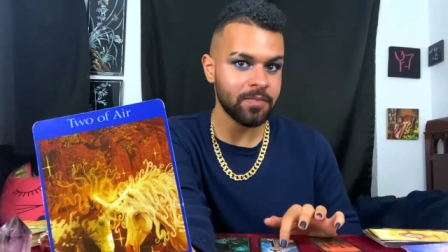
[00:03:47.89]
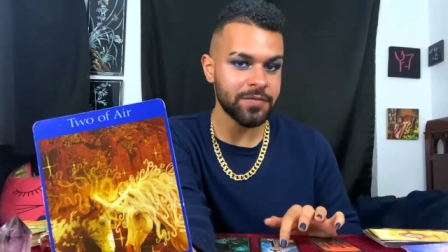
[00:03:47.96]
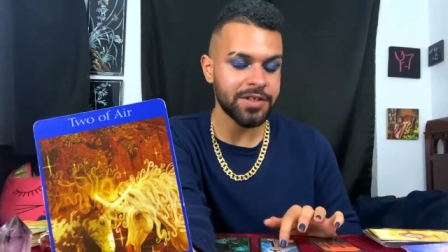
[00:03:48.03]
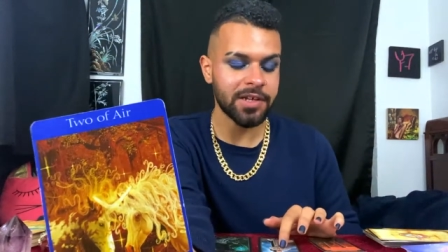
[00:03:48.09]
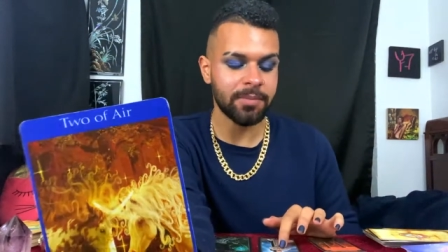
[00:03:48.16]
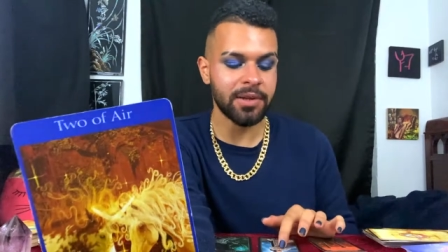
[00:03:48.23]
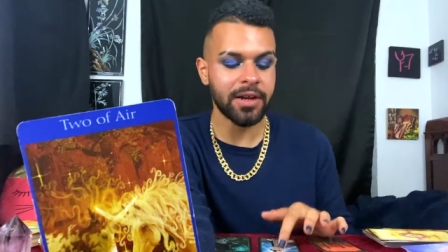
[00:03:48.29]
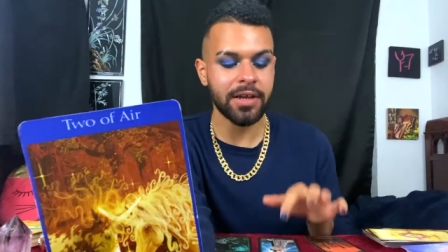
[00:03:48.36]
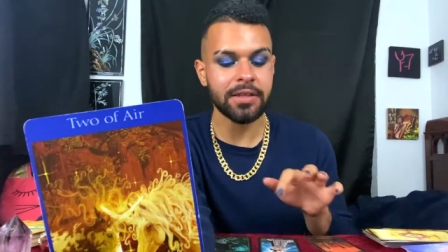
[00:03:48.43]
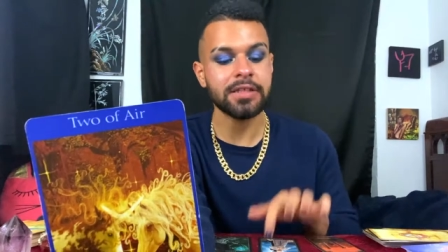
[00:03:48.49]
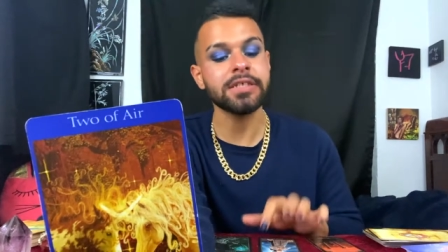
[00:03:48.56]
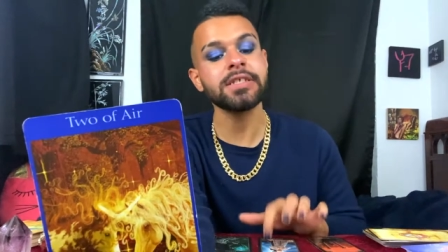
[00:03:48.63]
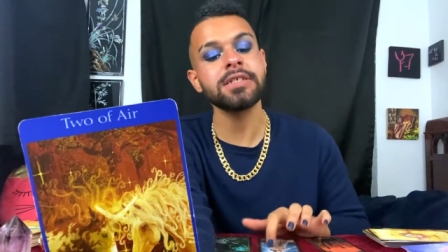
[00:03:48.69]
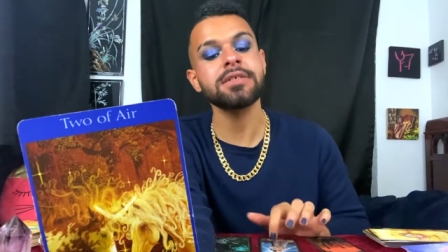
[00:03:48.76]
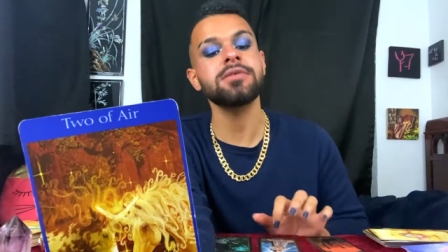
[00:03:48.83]
Gemini.
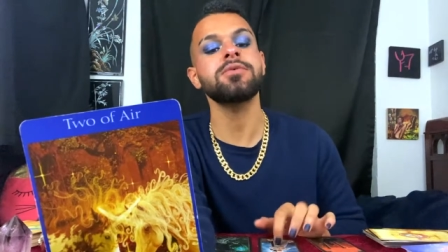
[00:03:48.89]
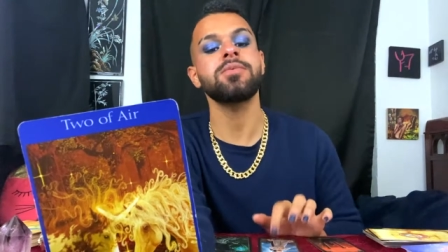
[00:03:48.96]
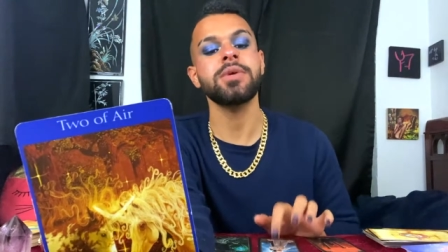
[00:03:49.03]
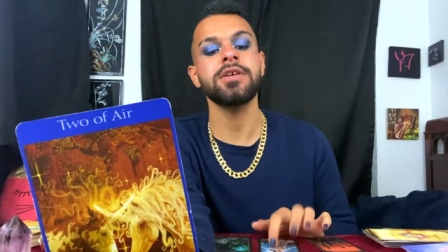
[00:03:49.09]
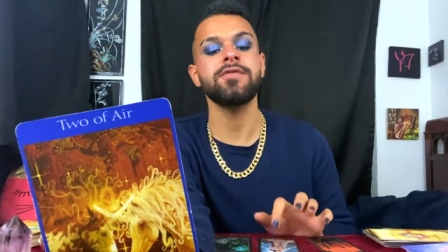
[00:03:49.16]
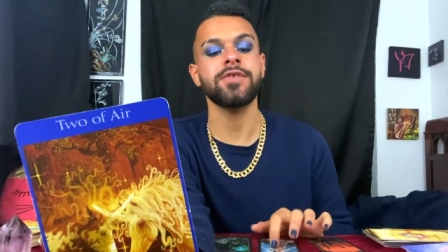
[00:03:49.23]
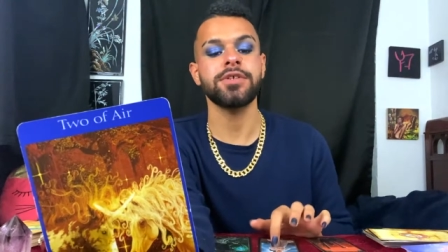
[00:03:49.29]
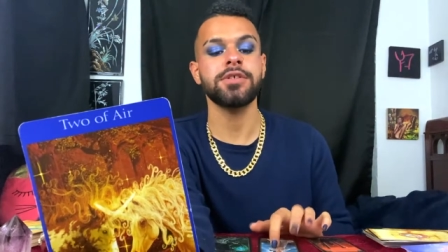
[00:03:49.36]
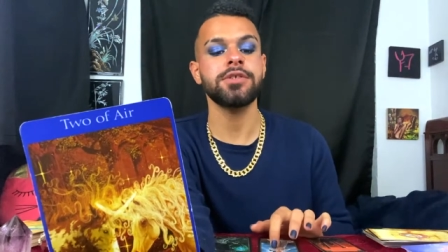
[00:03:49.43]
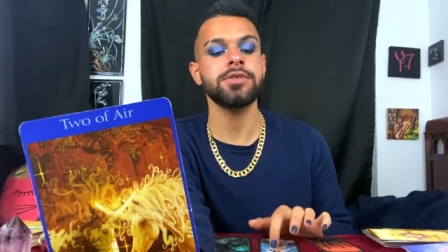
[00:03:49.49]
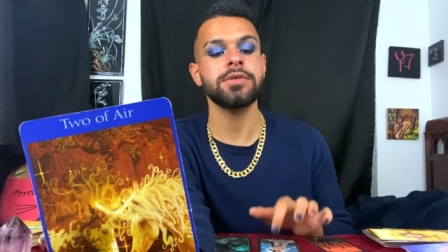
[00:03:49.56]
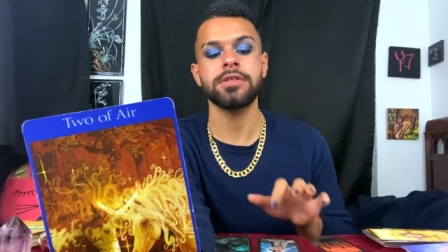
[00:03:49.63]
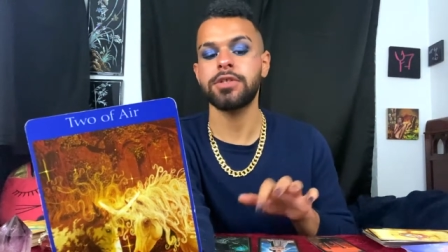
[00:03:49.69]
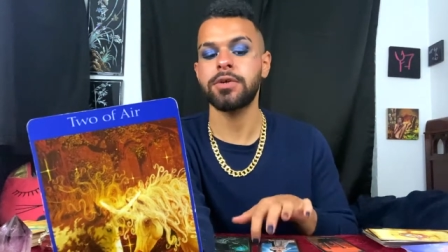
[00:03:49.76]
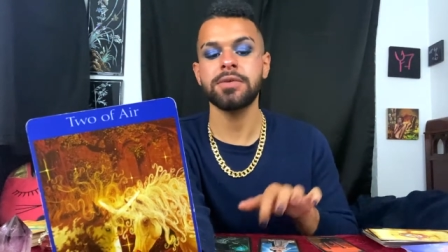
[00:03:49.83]
This is the week for you to do
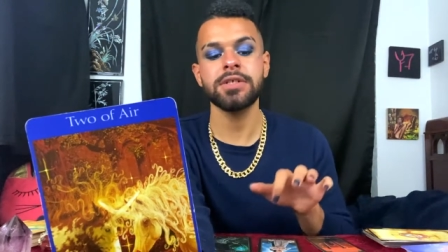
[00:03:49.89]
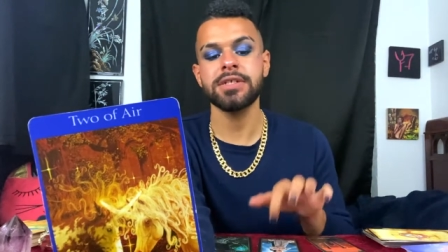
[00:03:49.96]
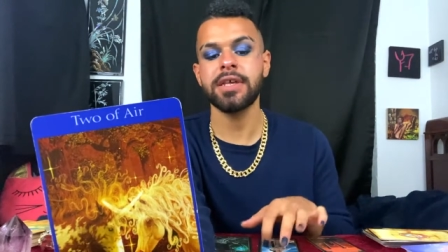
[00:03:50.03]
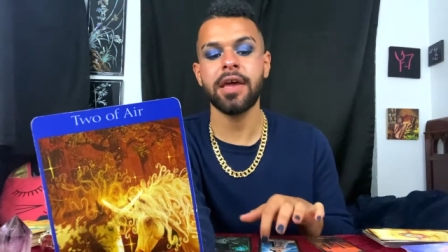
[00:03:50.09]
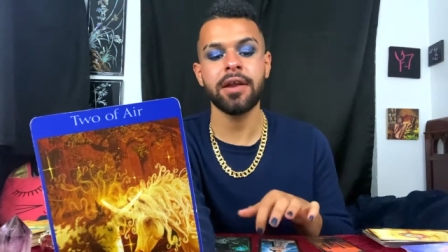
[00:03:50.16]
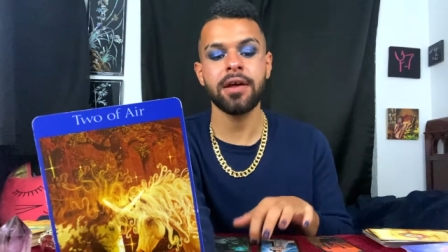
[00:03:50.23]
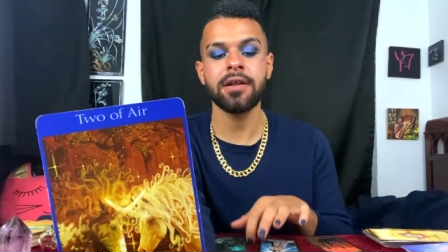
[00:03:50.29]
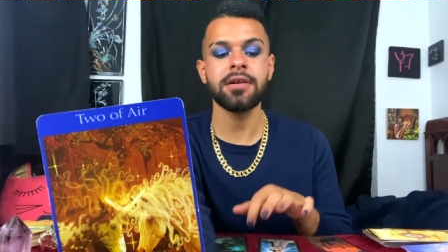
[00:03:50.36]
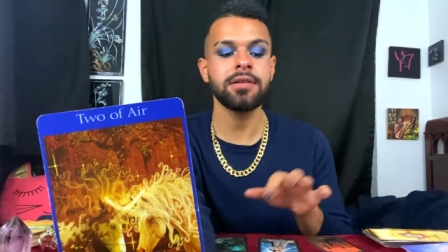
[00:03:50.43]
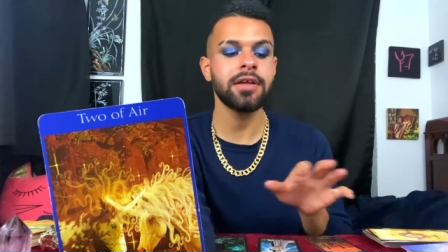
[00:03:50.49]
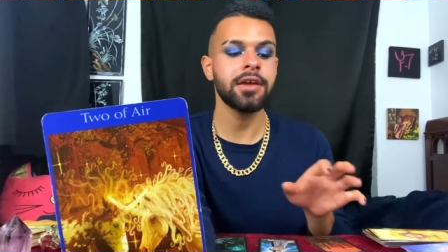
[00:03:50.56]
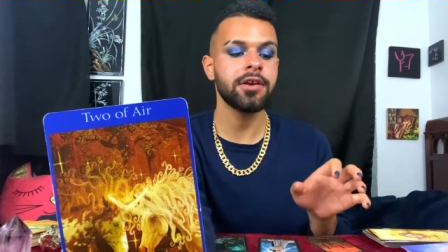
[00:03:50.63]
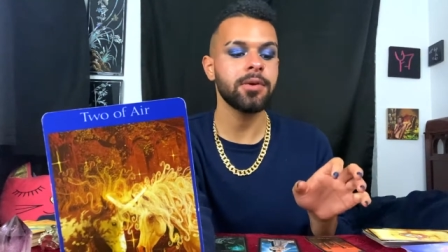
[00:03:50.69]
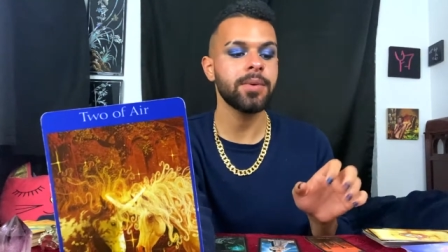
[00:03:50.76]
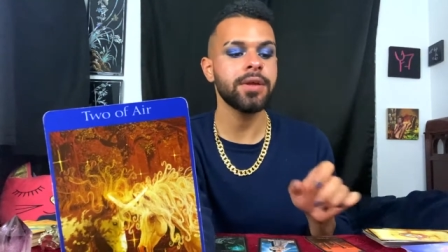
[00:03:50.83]
it. Don't decide on a
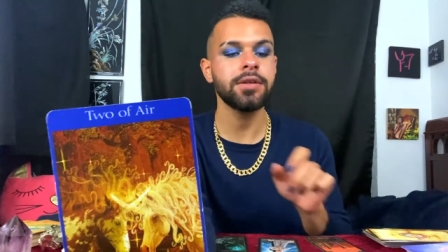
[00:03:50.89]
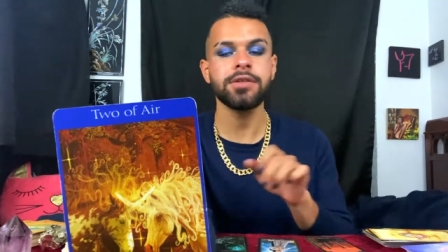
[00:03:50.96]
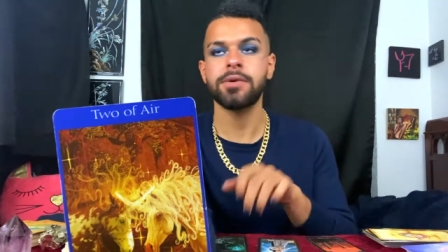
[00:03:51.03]
later week.